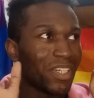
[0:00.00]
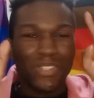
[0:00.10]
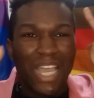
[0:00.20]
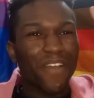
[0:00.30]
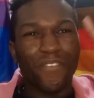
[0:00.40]

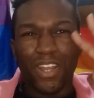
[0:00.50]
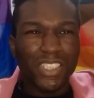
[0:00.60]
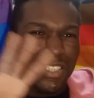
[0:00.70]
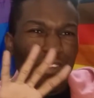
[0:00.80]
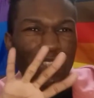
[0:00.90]
have
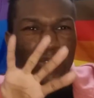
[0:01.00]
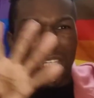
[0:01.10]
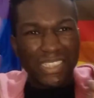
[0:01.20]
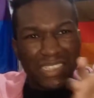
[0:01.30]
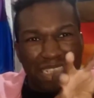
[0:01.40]
lots of
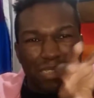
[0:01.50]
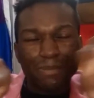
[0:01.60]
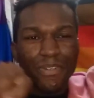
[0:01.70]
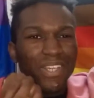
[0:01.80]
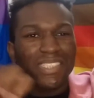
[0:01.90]
contrasting
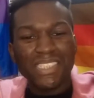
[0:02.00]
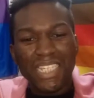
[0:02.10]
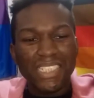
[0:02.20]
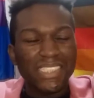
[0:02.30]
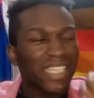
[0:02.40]

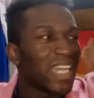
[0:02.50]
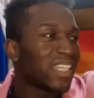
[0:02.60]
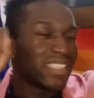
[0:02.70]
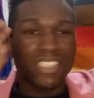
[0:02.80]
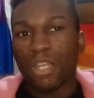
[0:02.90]
experiences
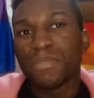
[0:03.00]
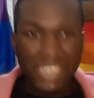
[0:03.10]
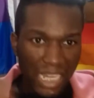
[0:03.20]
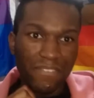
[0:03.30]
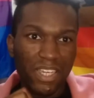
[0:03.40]
and then to come
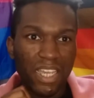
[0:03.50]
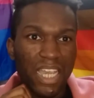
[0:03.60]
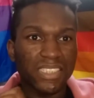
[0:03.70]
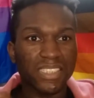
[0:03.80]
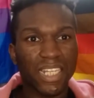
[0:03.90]
together
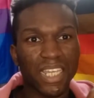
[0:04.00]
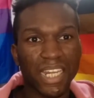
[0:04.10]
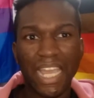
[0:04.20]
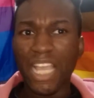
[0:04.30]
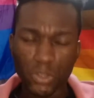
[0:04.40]
as like
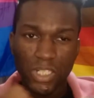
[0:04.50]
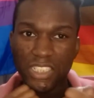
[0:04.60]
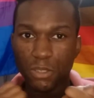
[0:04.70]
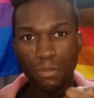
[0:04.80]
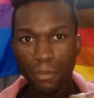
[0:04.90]
an
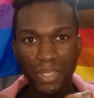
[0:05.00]
actualized human